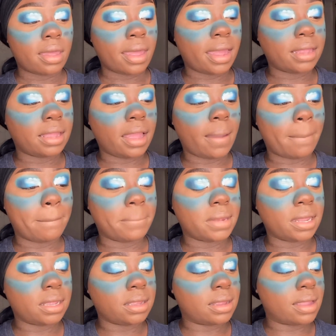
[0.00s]
And then
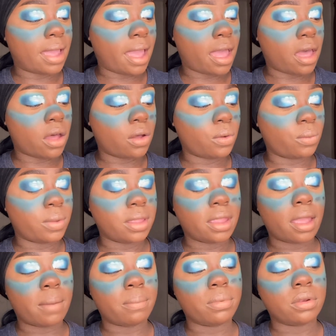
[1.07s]
blend it out with
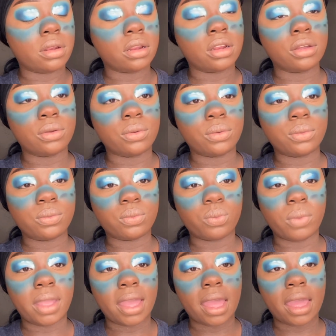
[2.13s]
that blue
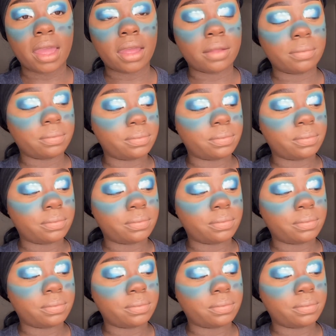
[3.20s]
we have.